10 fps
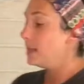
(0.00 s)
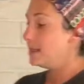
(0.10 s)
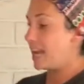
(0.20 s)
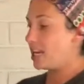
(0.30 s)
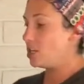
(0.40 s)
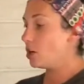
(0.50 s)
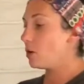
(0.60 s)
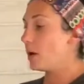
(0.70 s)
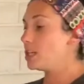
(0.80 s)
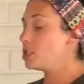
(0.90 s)
Then you're
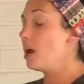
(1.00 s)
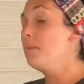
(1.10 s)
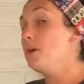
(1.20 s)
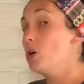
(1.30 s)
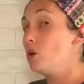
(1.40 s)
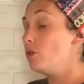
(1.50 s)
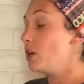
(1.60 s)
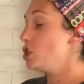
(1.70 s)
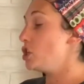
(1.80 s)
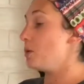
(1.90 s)
going to move
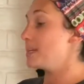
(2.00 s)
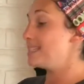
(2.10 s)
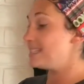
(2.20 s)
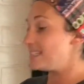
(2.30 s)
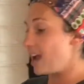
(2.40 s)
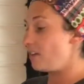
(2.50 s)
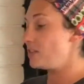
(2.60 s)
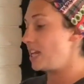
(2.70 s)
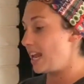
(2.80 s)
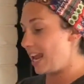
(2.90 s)
to a
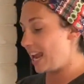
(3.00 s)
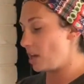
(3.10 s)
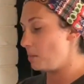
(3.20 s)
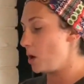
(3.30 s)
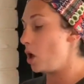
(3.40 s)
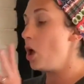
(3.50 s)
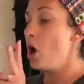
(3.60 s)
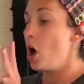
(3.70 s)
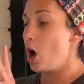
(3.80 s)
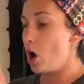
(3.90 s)
stuffed animal
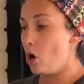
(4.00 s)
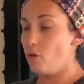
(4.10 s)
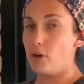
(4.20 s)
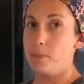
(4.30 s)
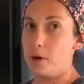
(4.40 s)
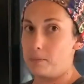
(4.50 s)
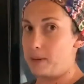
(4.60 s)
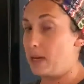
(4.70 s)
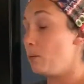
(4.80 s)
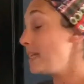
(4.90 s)
over burpee. We